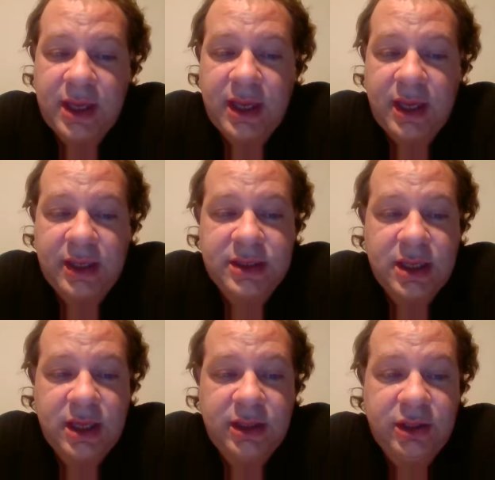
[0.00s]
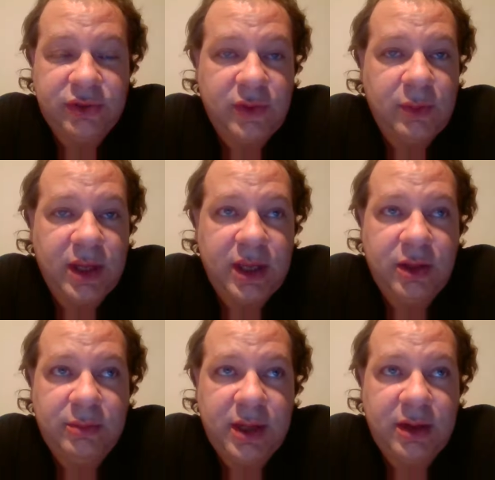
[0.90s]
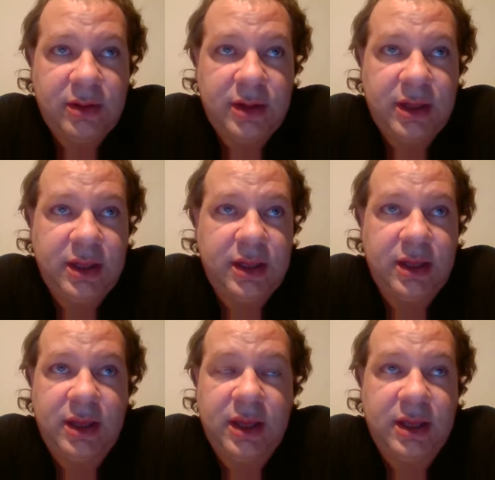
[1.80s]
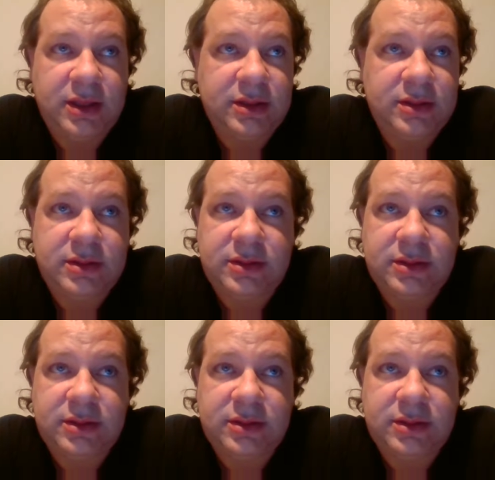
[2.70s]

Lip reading: and it's either you throw a Hail Mary and